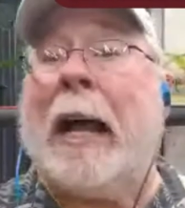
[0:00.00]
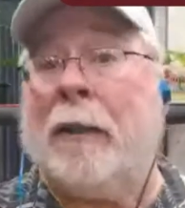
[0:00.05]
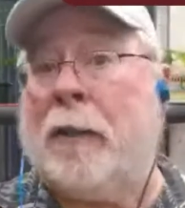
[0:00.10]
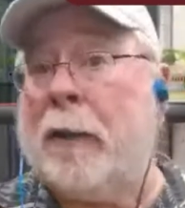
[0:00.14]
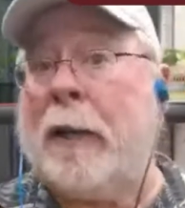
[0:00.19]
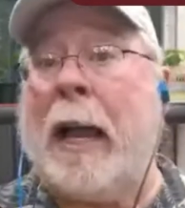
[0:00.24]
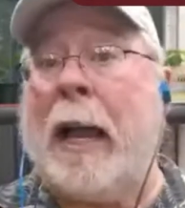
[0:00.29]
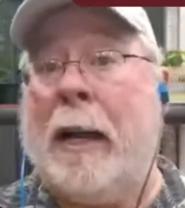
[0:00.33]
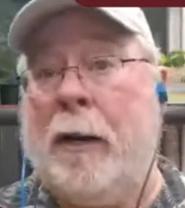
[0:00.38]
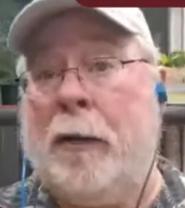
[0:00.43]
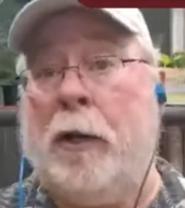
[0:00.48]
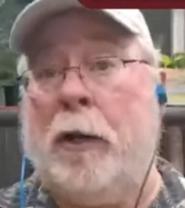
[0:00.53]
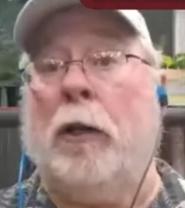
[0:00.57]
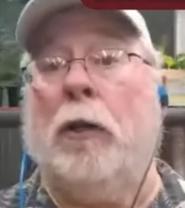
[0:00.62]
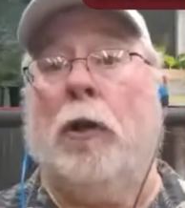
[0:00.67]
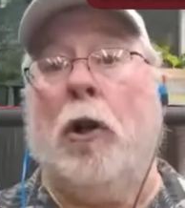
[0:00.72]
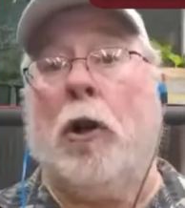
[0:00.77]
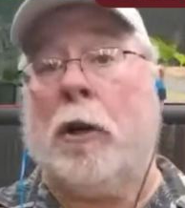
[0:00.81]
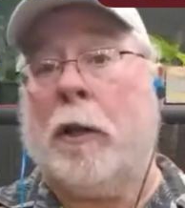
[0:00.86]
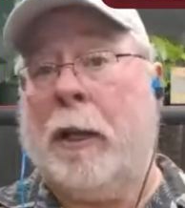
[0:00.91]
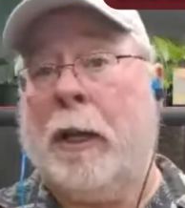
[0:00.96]
that's kind of
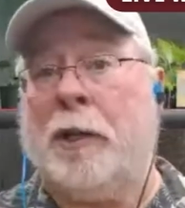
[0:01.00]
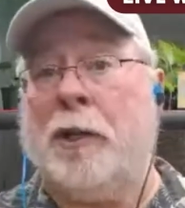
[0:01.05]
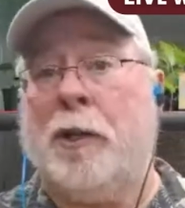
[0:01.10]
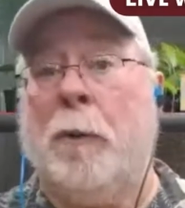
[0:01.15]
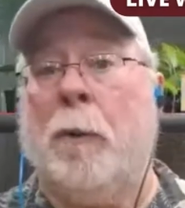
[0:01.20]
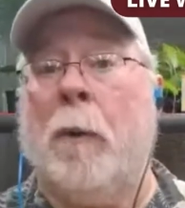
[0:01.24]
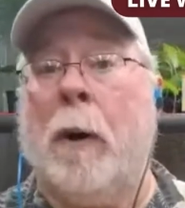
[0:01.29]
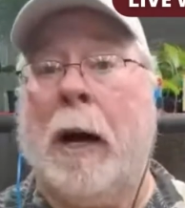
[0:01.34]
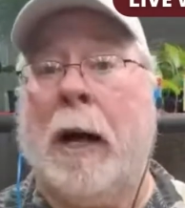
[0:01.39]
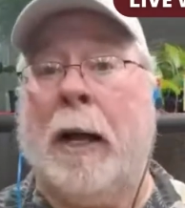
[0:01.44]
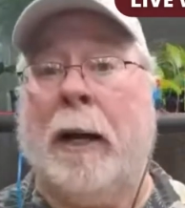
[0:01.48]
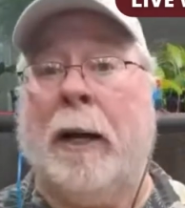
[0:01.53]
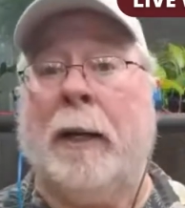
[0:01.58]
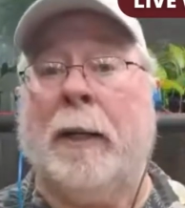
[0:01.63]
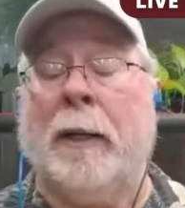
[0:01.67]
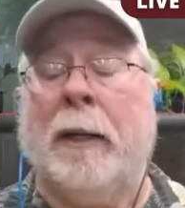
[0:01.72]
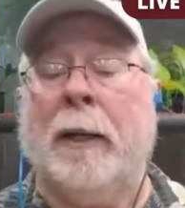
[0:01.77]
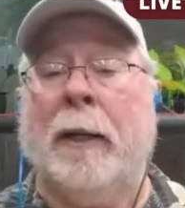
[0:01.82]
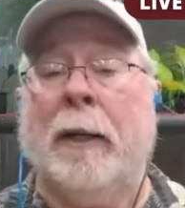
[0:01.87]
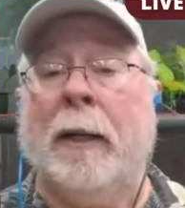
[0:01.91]
the look that you wanted.